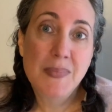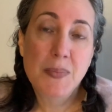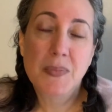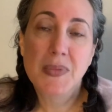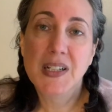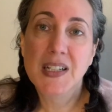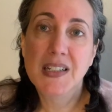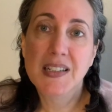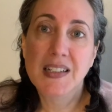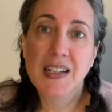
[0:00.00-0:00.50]

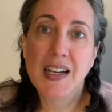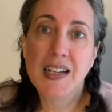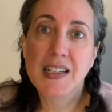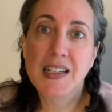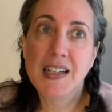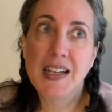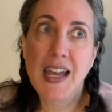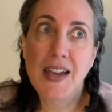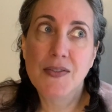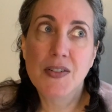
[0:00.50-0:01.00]
But I
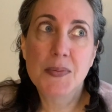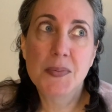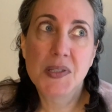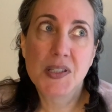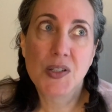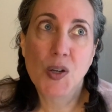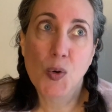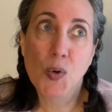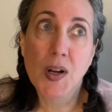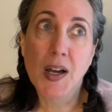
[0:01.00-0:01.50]
gave up
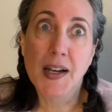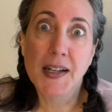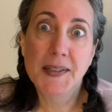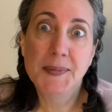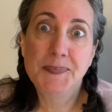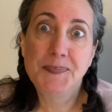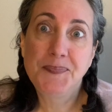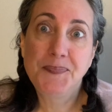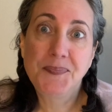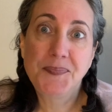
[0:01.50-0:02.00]
soda.
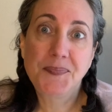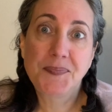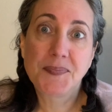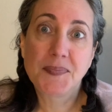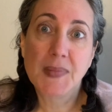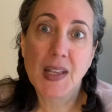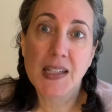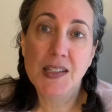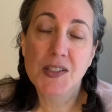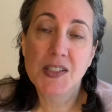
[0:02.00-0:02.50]

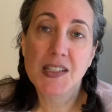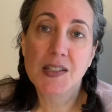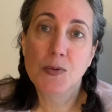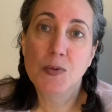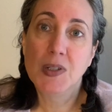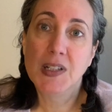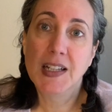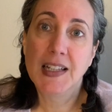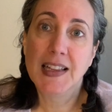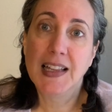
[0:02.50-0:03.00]
I used to
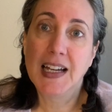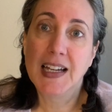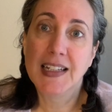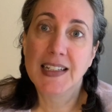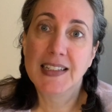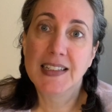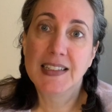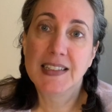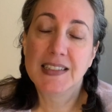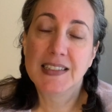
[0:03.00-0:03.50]
really
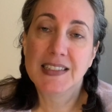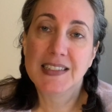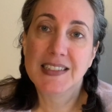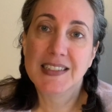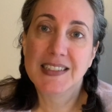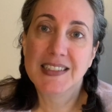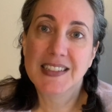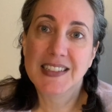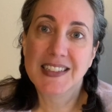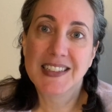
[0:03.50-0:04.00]
like
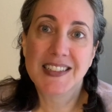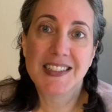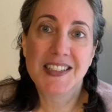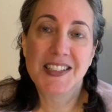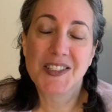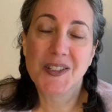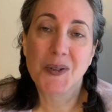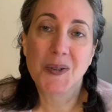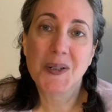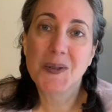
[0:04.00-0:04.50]
a good
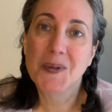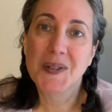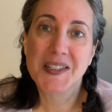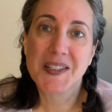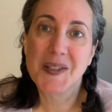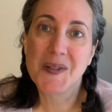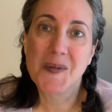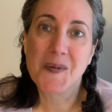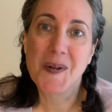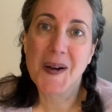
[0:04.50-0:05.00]
soda
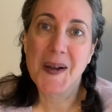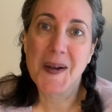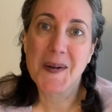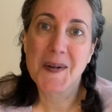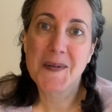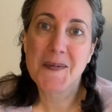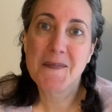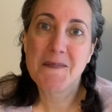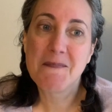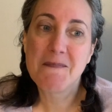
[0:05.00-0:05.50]
once in a
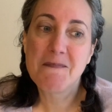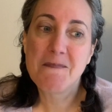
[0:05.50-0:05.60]
while.